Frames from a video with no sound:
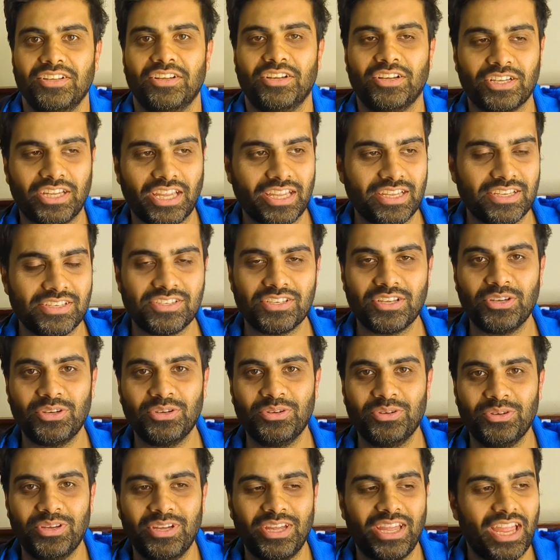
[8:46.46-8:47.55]
Okay,
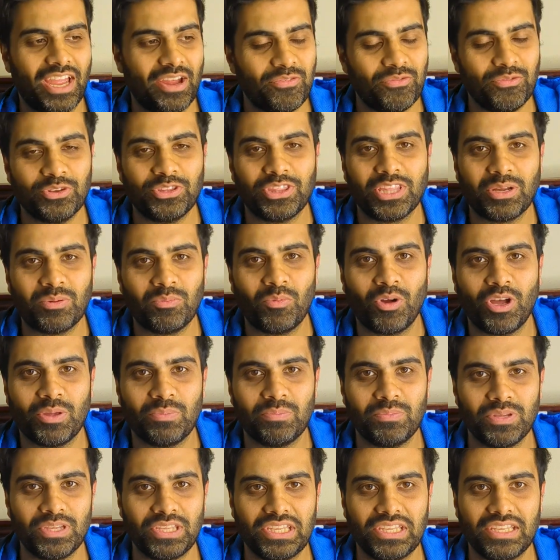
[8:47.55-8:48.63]
so everything
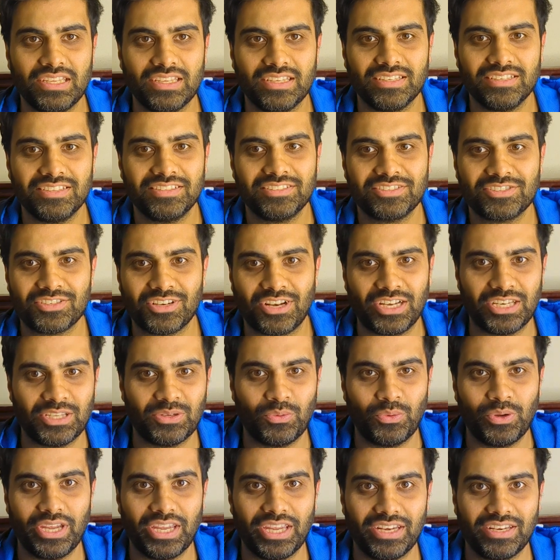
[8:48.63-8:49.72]
might be slightly
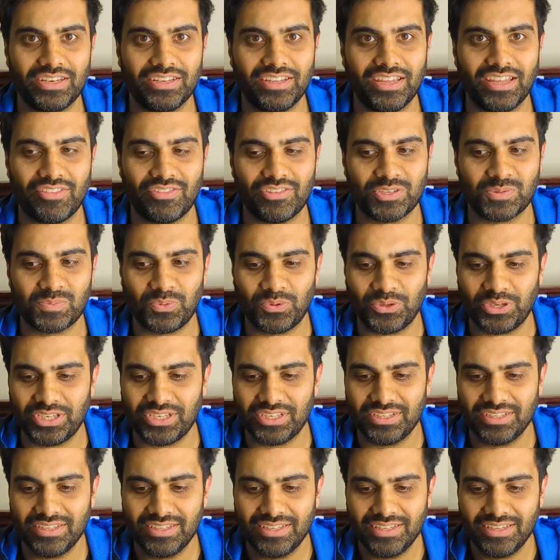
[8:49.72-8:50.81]
weird at this point
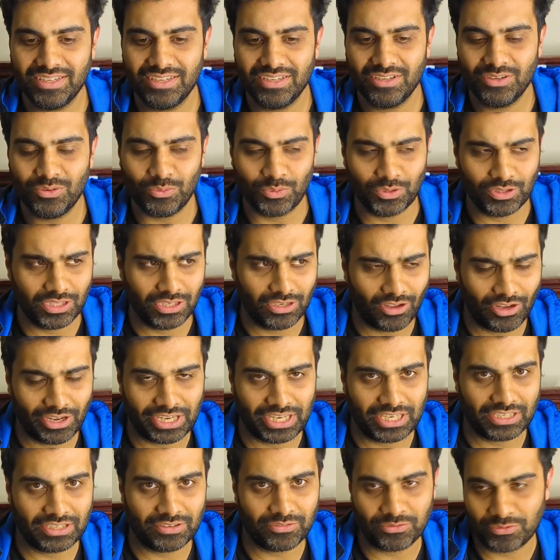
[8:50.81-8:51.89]
with the
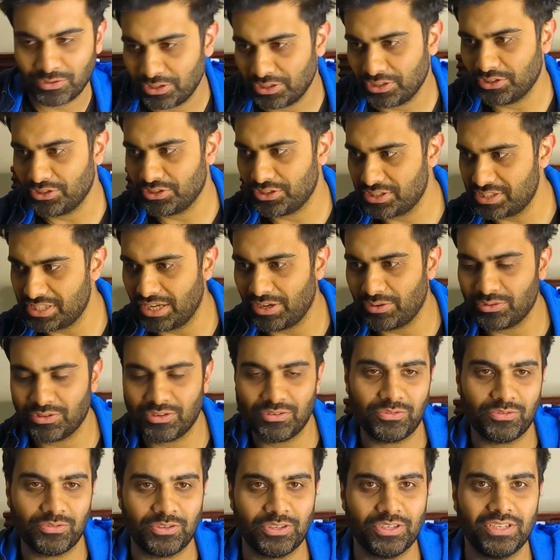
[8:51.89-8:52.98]
lighting different and the sound
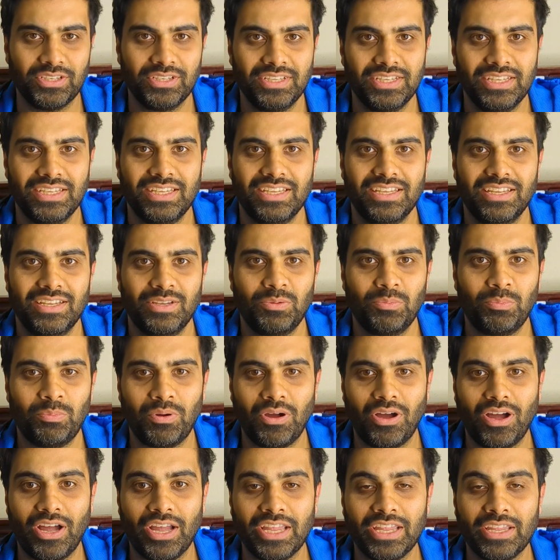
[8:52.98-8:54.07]
different.
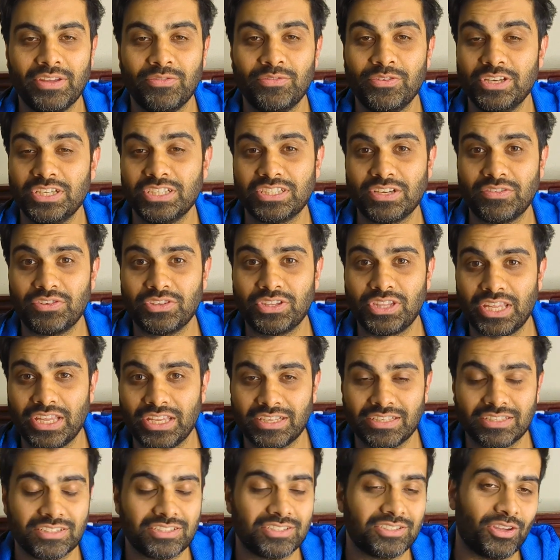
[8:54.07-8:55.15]
But I finished
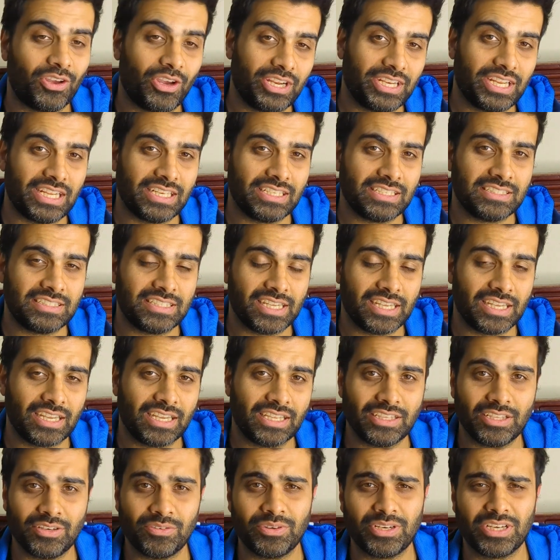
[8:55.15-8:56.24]
everything, started editing,
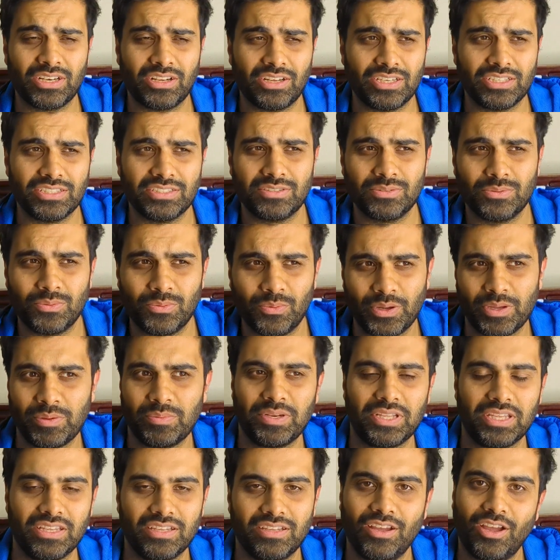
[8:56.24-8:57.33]
and then realized, wait a
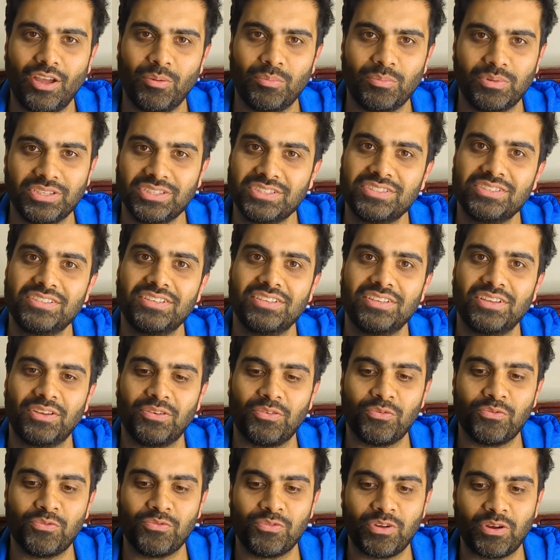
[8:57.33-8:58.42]
minute, I missed a
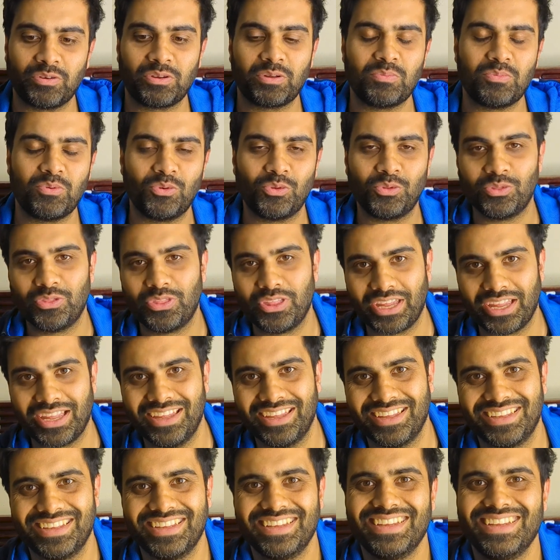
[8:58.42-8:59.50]
very important thing.
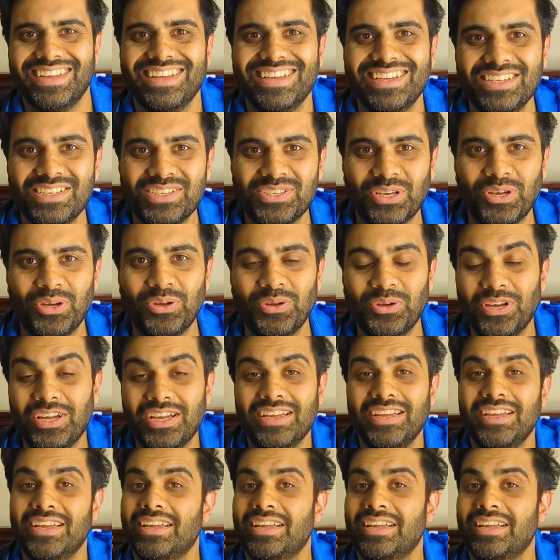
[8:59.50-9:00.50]
So